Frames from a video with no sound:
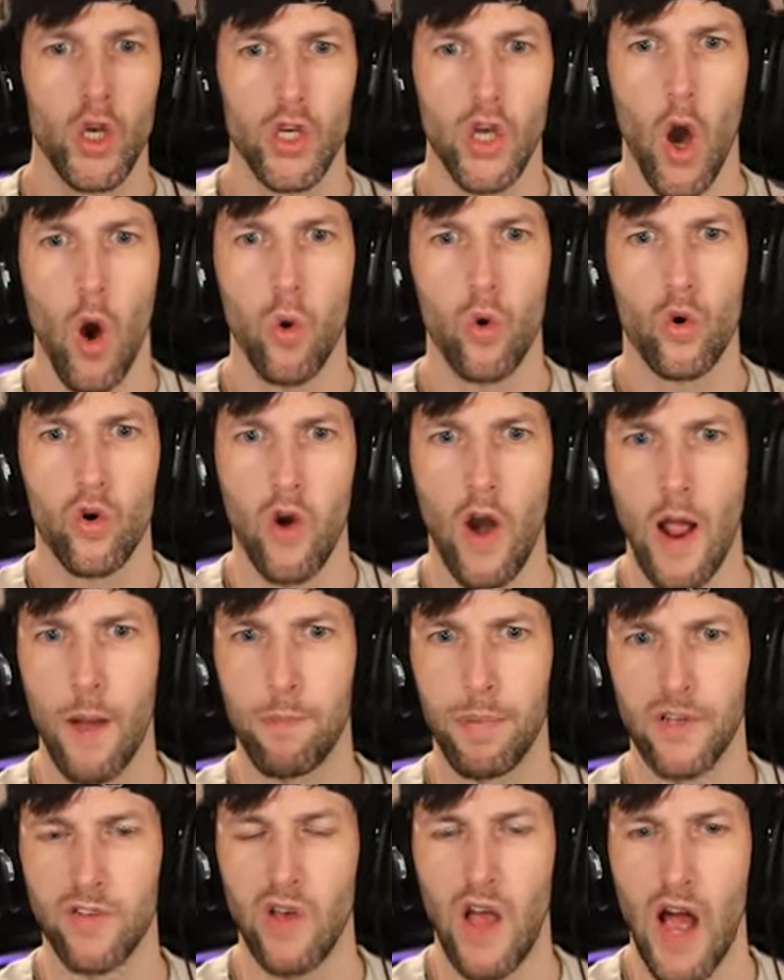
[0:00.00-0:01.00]
Yo,
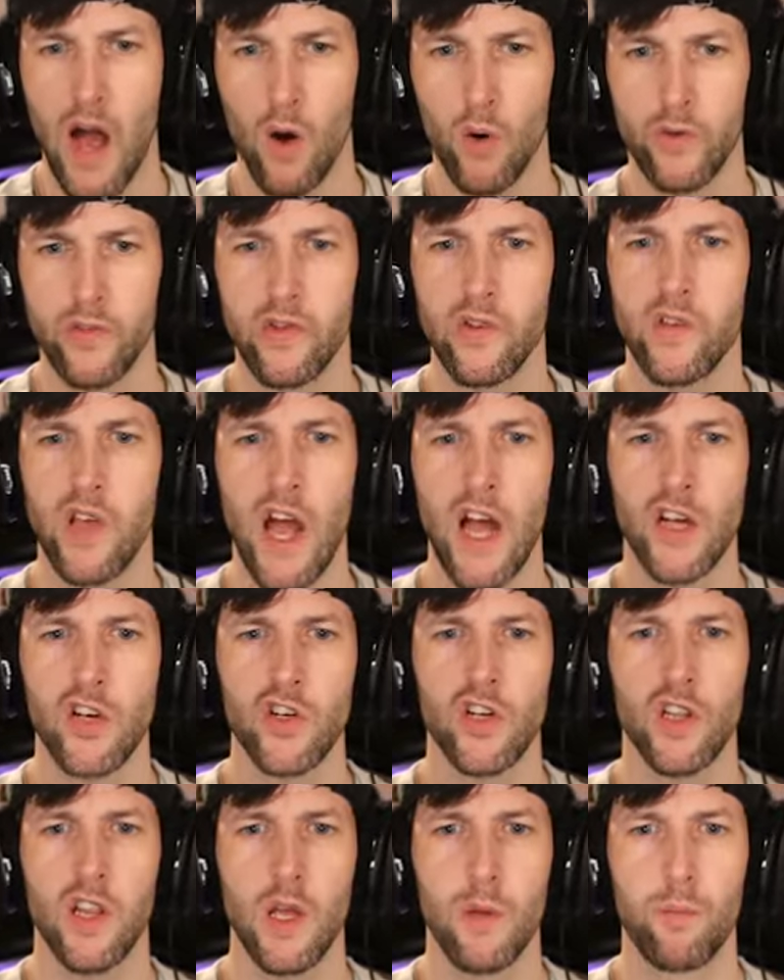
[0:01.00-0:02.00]
Grandpa's house is
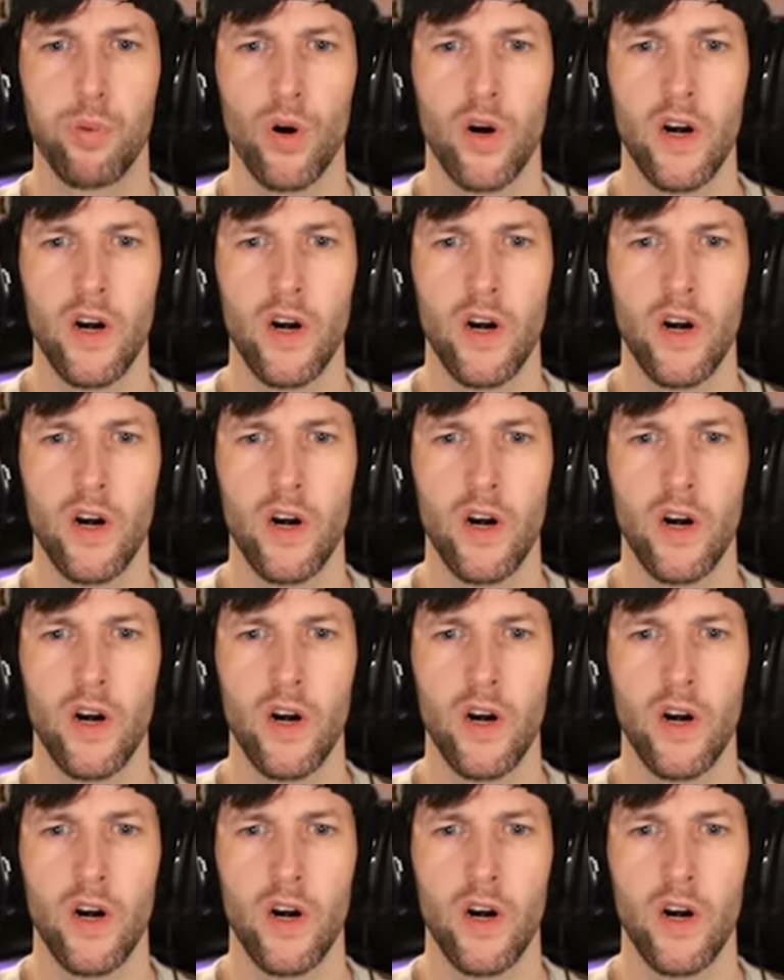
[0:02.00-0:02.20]
actually